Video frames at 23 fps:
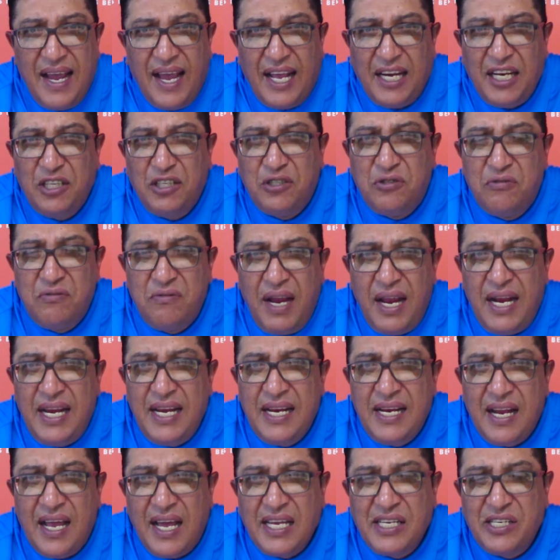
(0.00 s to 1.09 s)
And it's really
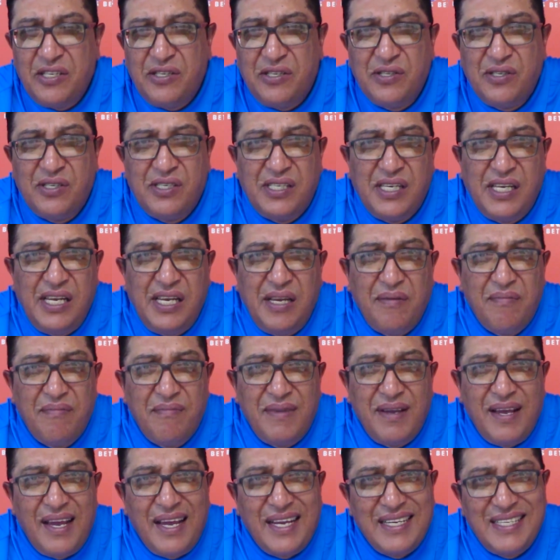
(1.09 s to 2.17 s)
nice to see
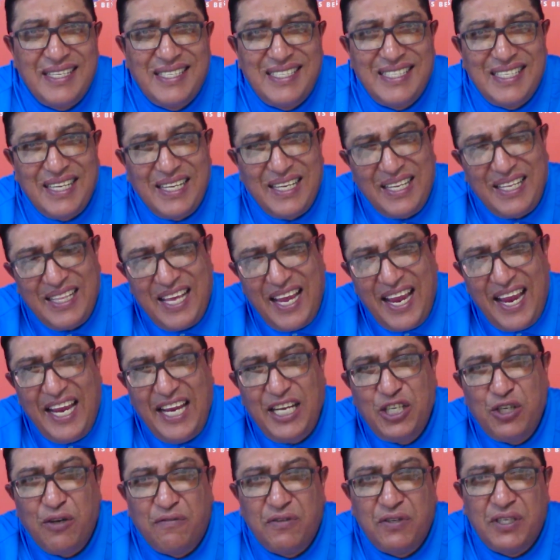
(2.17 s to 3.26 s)
him at the
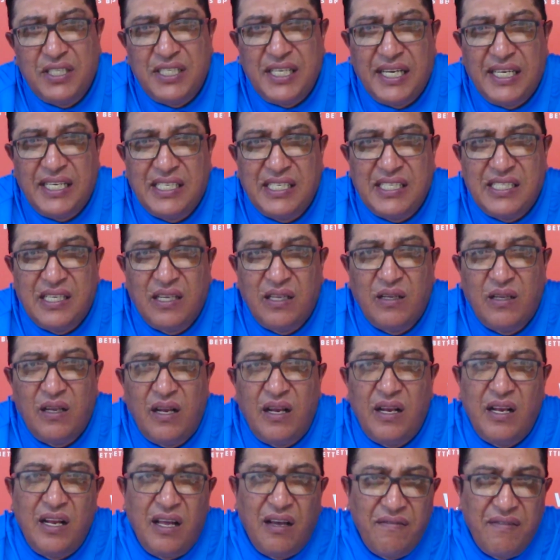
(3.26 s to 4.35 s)
age of 6, still
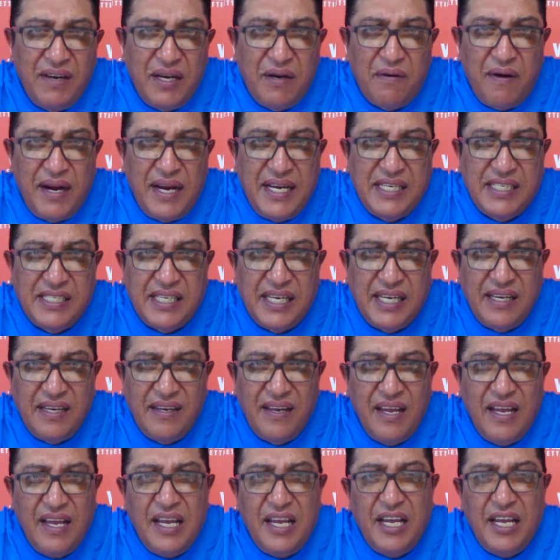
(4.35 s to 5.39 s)
loving racing,